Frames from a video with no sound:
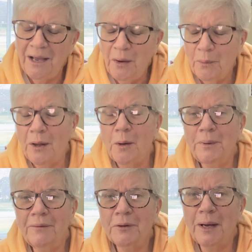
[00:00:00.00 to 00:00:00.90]
Well, I hope
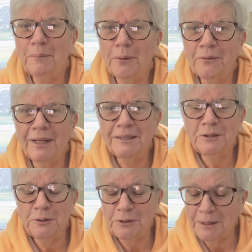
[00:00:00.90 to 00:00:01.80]
you have a great birthday,
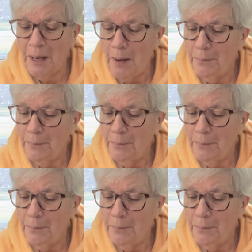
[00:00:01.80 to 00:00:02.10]
Susan.